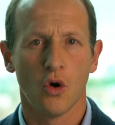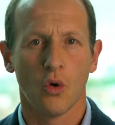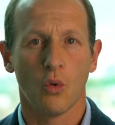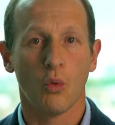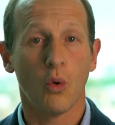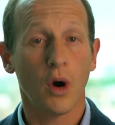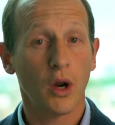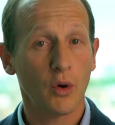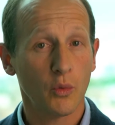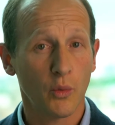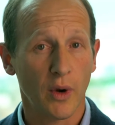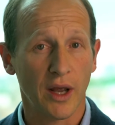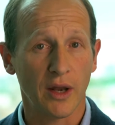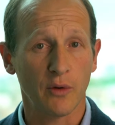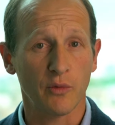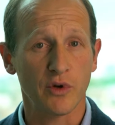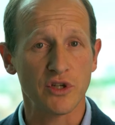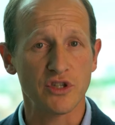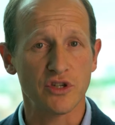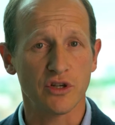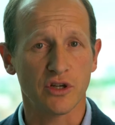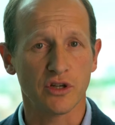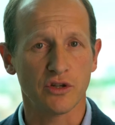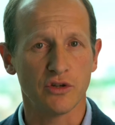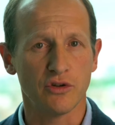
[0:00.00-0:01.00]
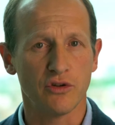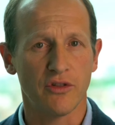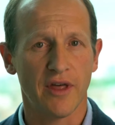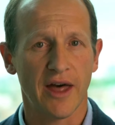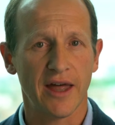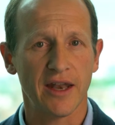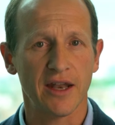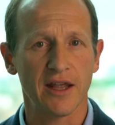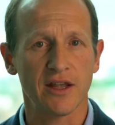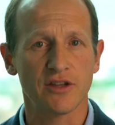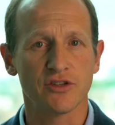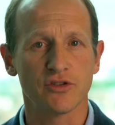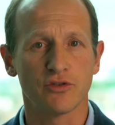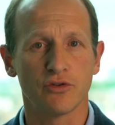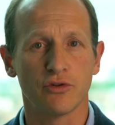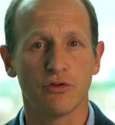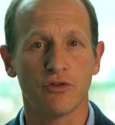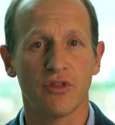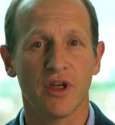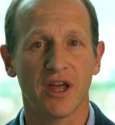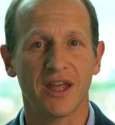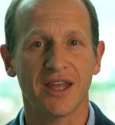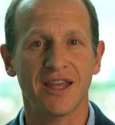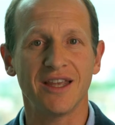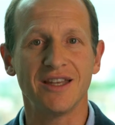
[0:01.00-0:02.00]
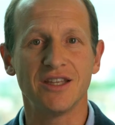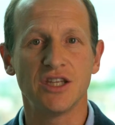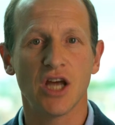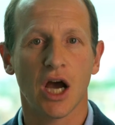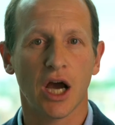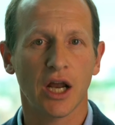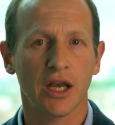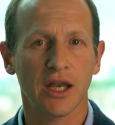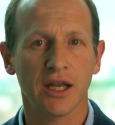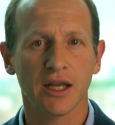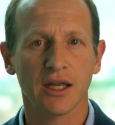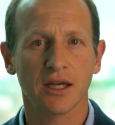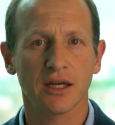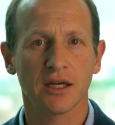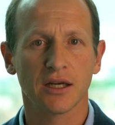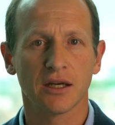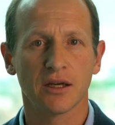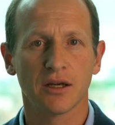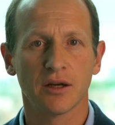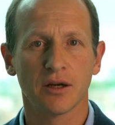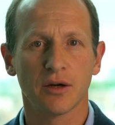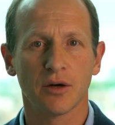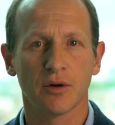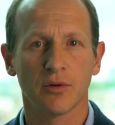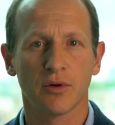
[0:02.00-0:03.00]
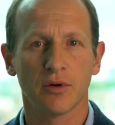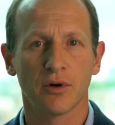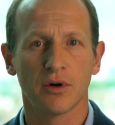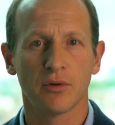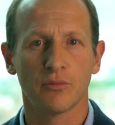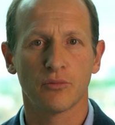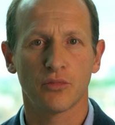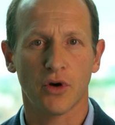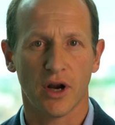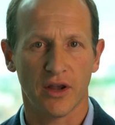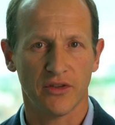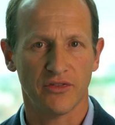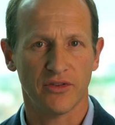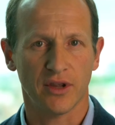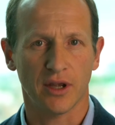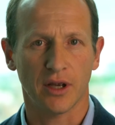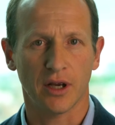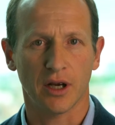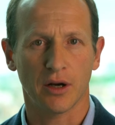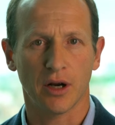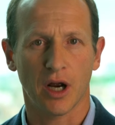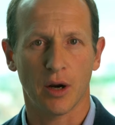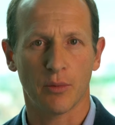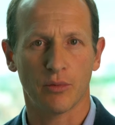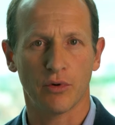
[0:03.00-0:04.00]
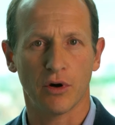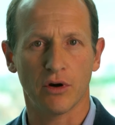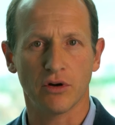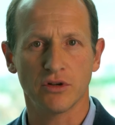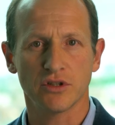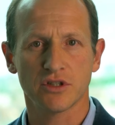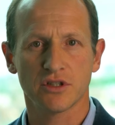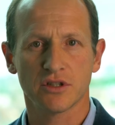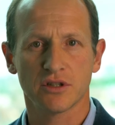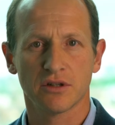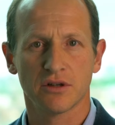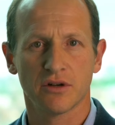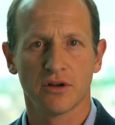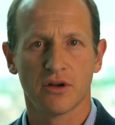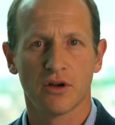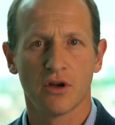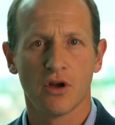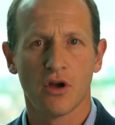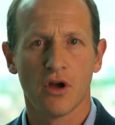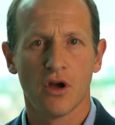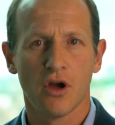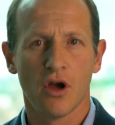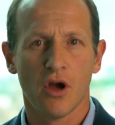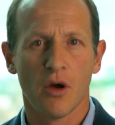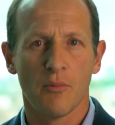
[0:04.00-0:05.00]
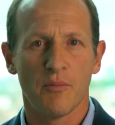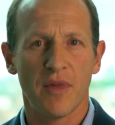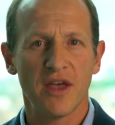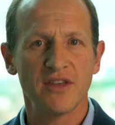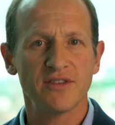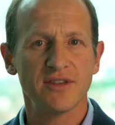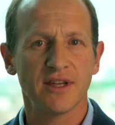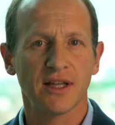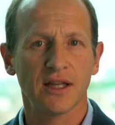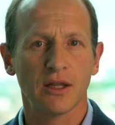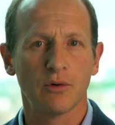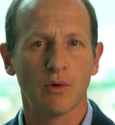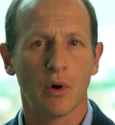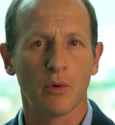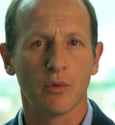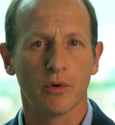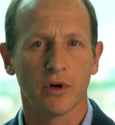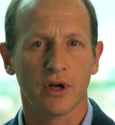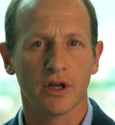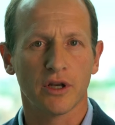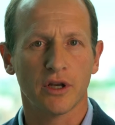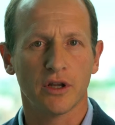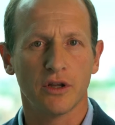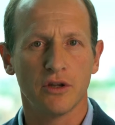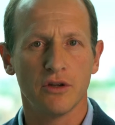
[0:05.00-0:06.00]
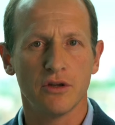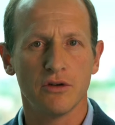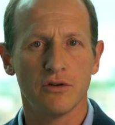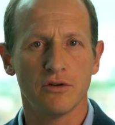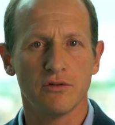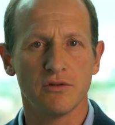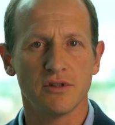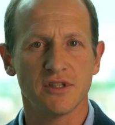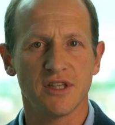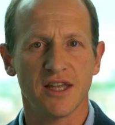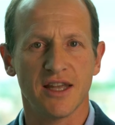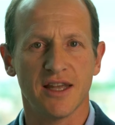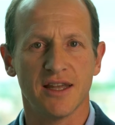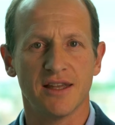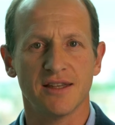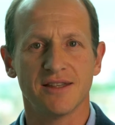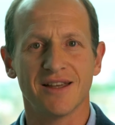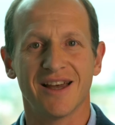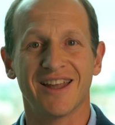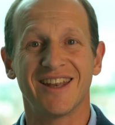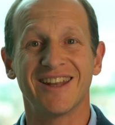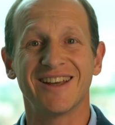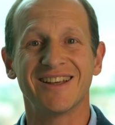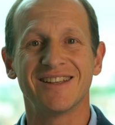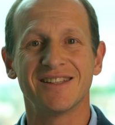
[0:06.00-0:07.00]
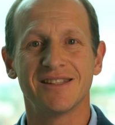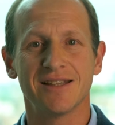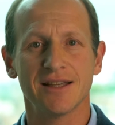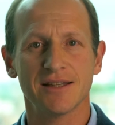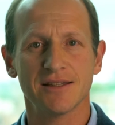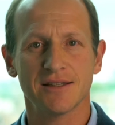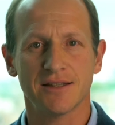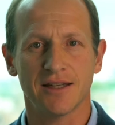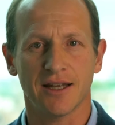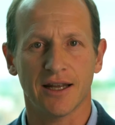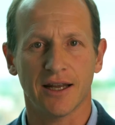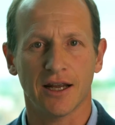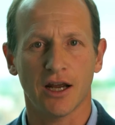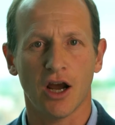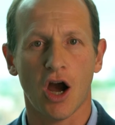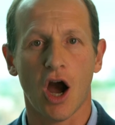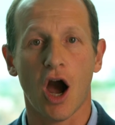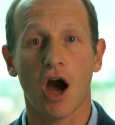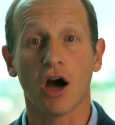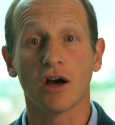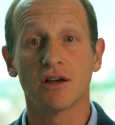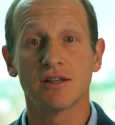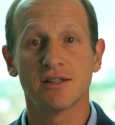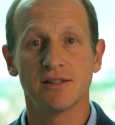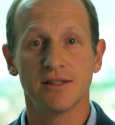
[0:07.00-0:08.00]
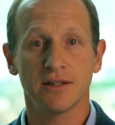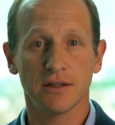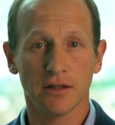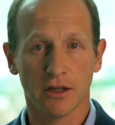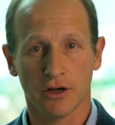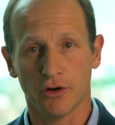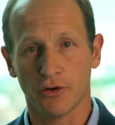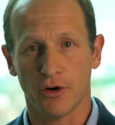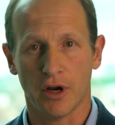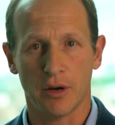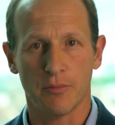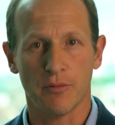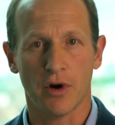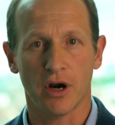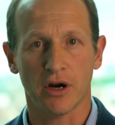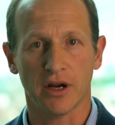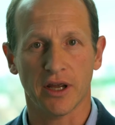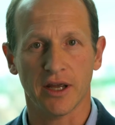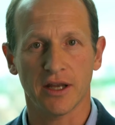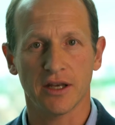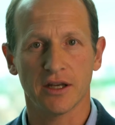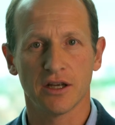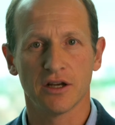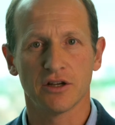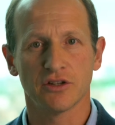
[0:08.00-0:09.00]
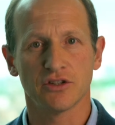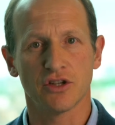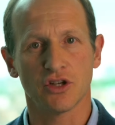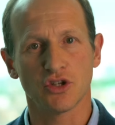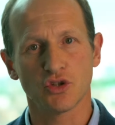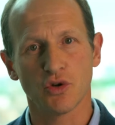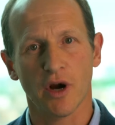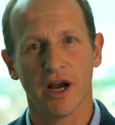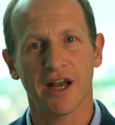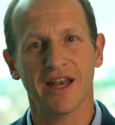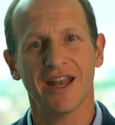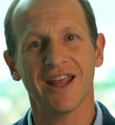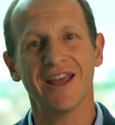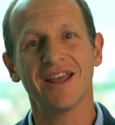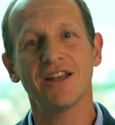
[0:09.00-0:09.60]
One way in which you can do that is through the hedonic pricing approach. Basically what we're going to use is an existing auxiliary market to try and